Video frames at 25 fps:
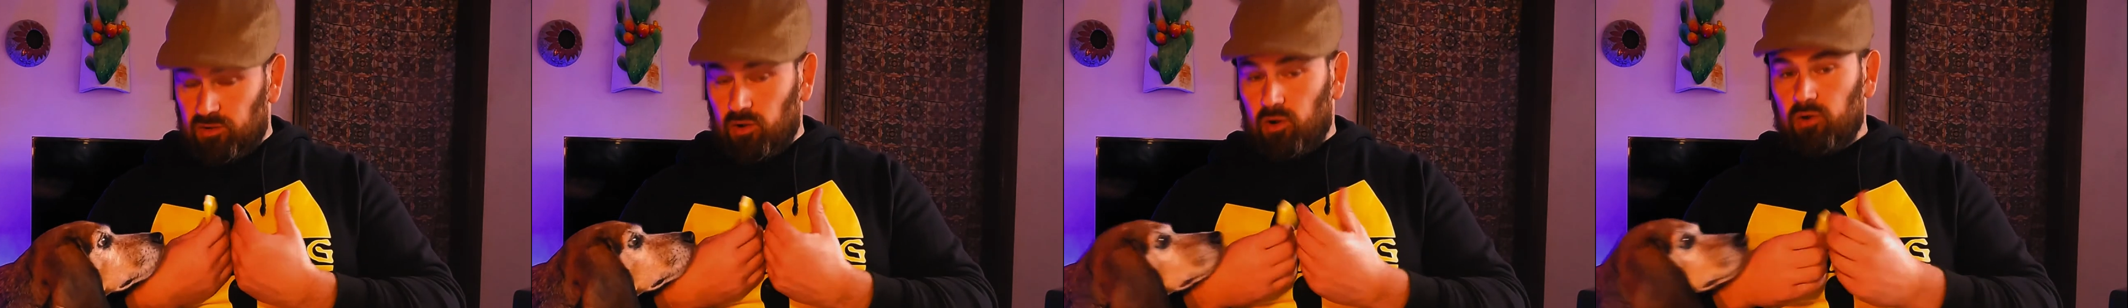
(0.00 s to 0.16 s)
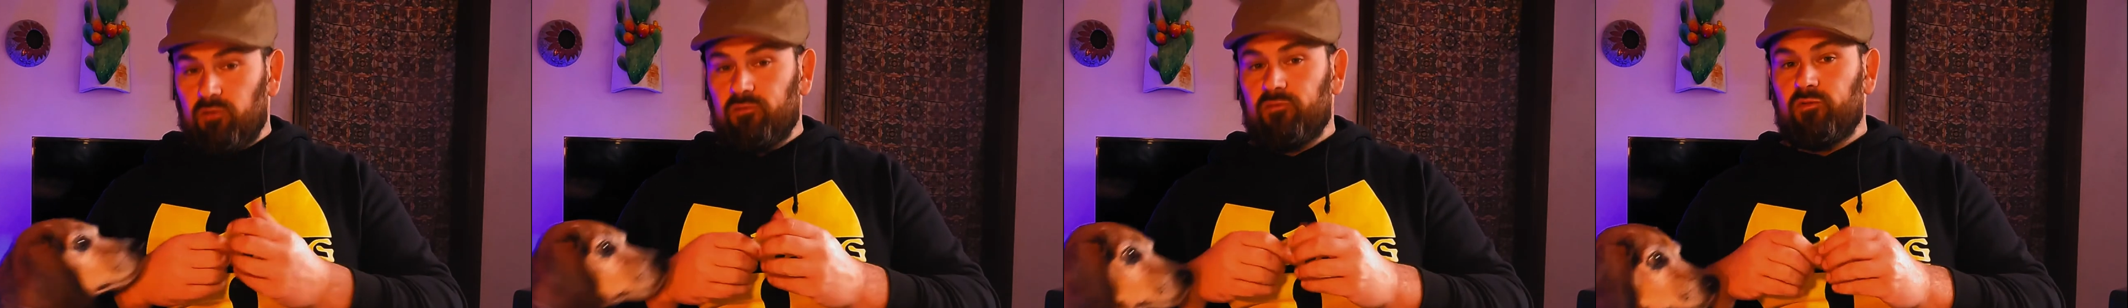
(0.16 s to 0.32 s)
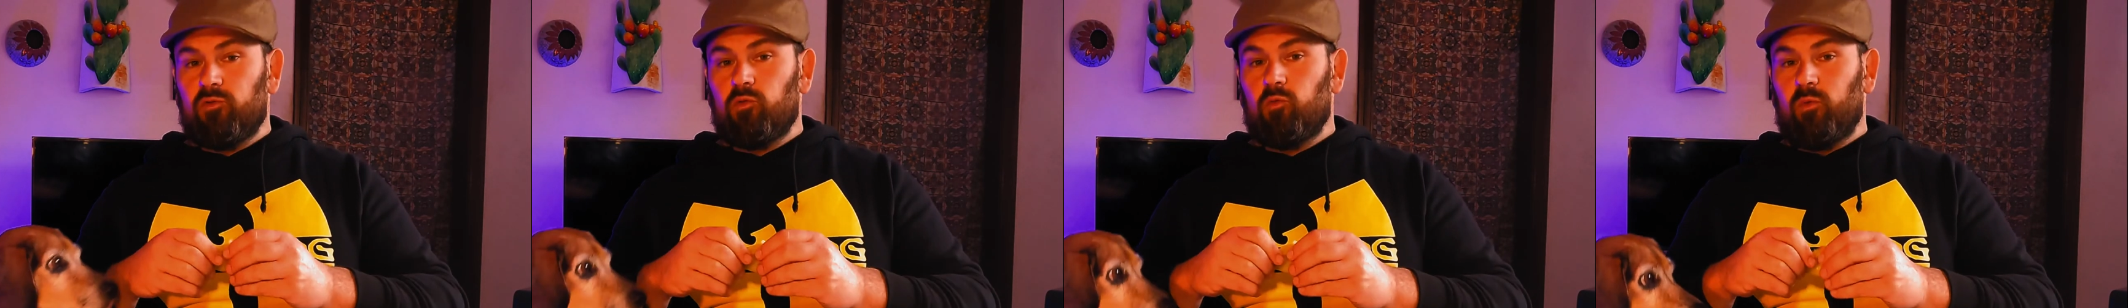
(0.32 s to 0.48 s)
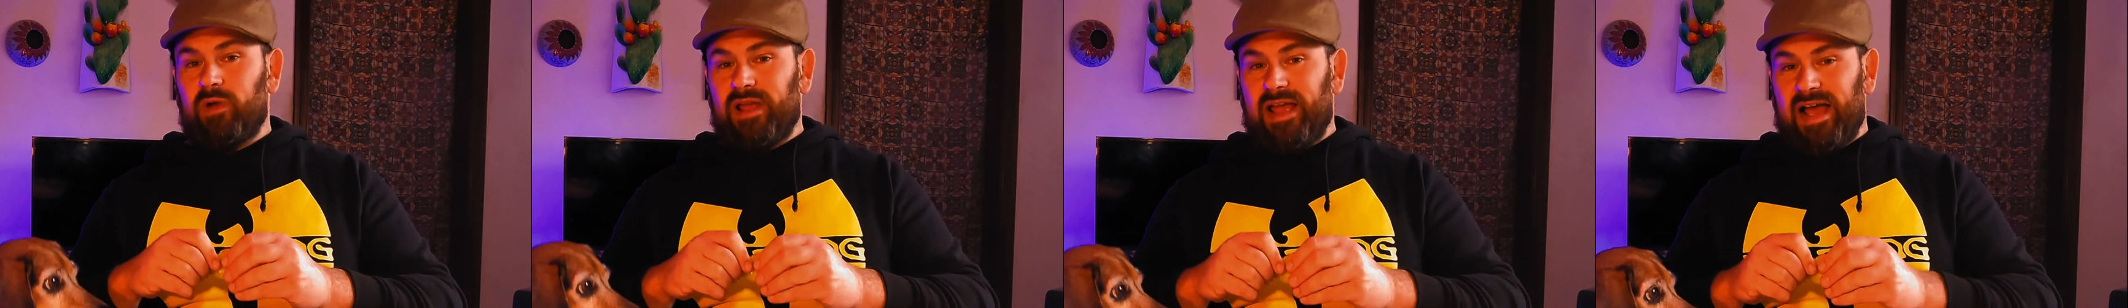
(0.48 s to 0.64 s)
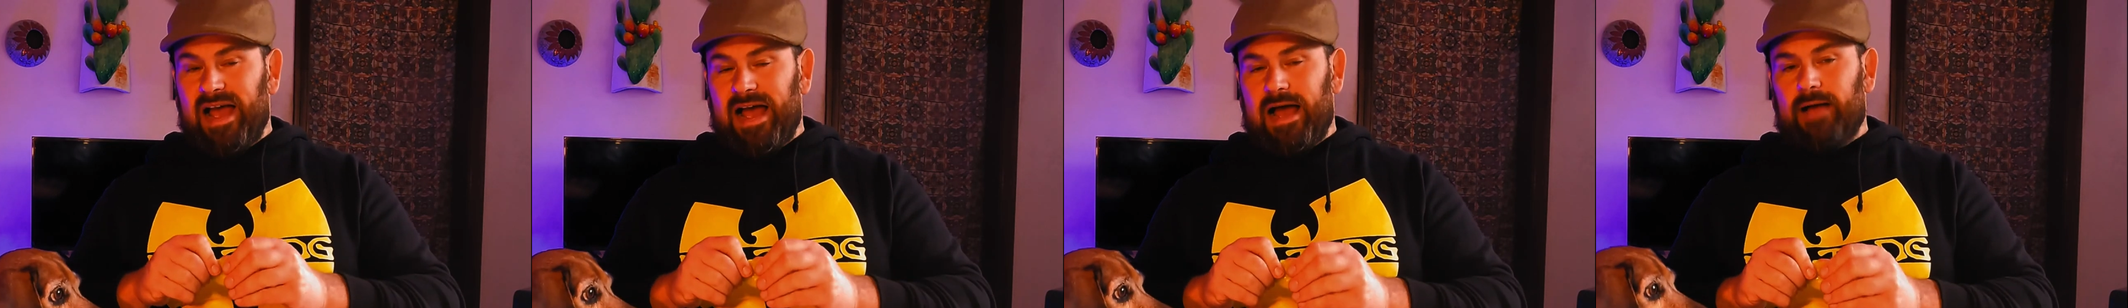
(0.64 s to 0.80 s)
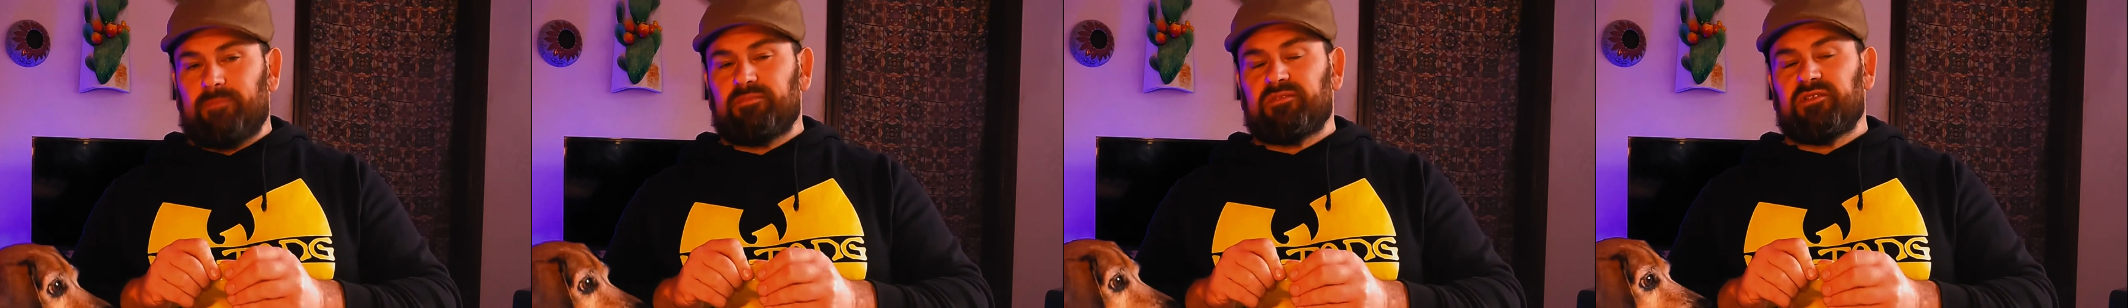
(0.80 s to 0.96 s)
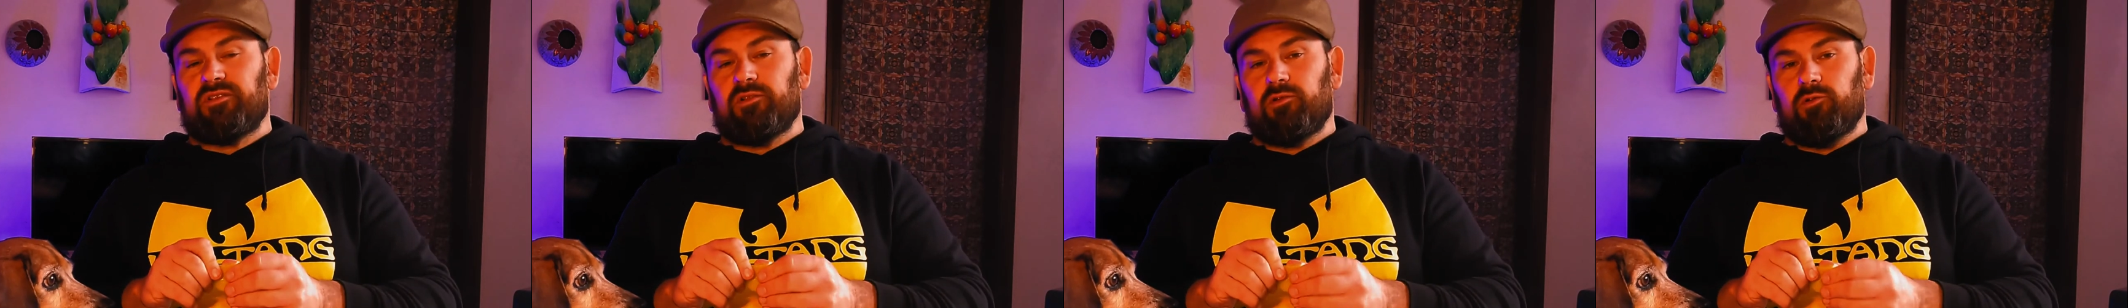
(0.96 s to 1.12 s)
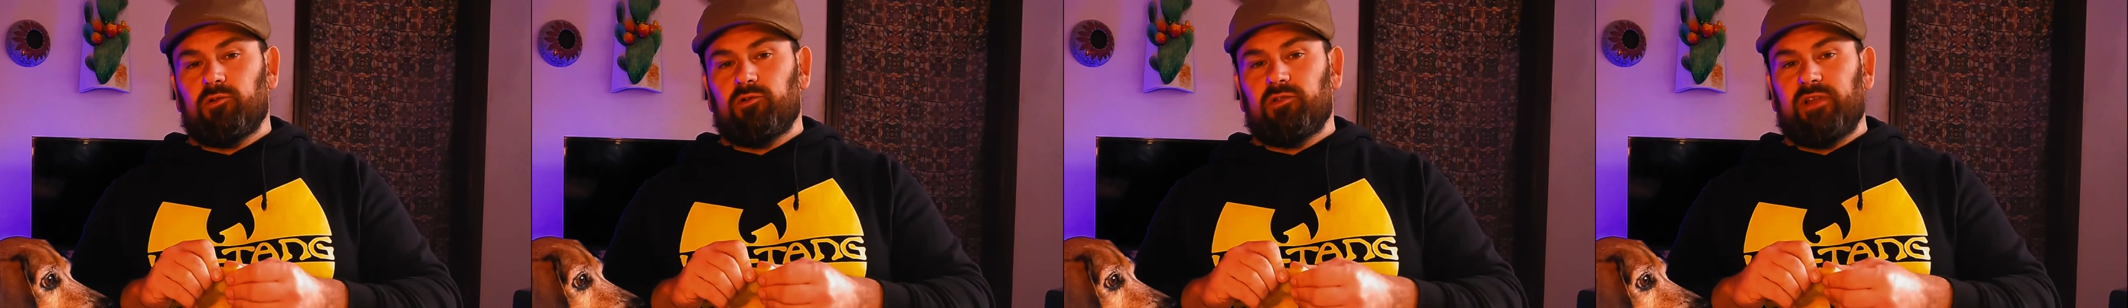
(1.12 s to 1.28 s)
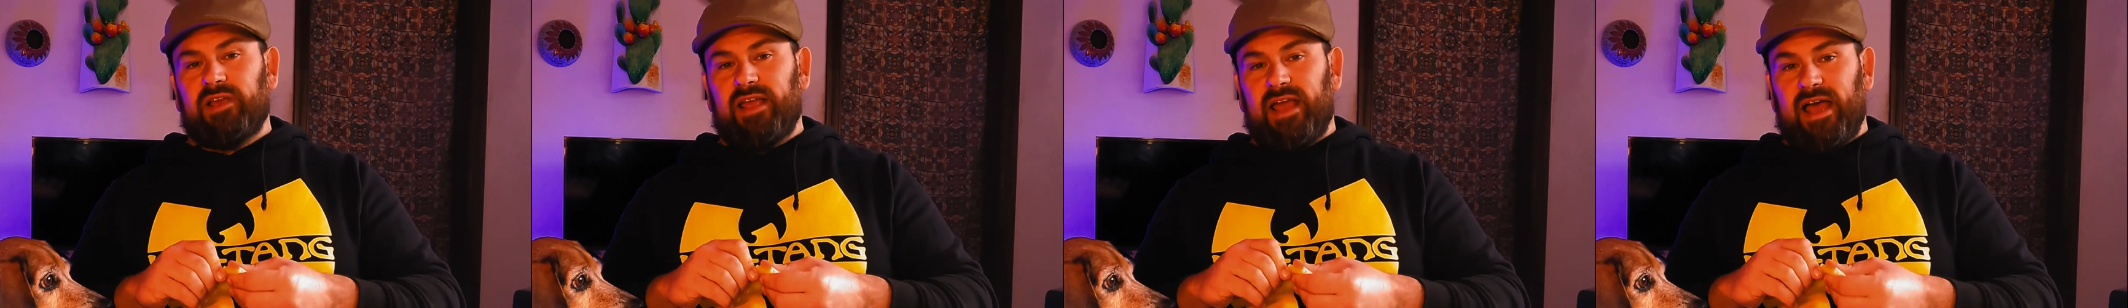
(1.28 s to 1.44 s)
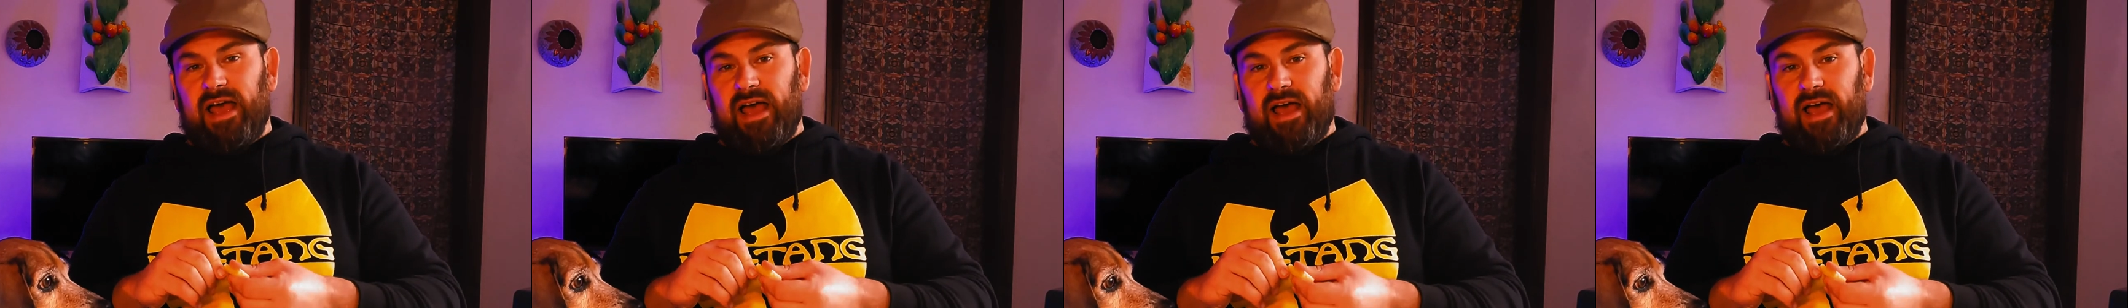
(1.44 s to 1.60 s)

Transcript: dog food, we absolutely